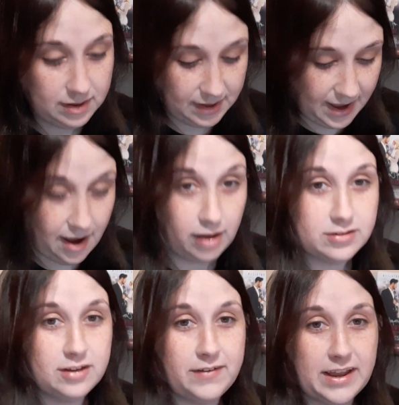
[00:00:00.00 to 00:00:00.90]
Yeah, I'll
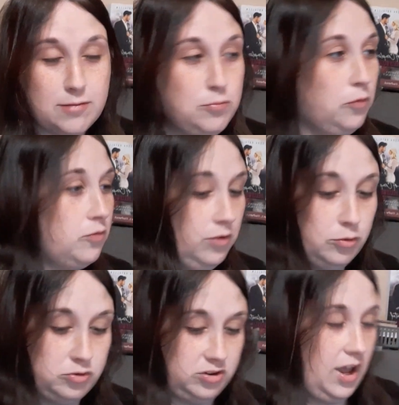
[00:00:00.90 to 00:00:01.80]
see if I can move
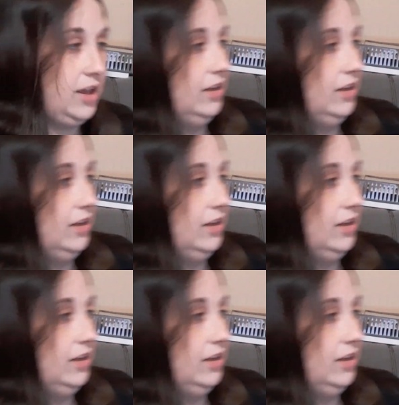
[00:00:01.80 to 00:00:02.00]
closer.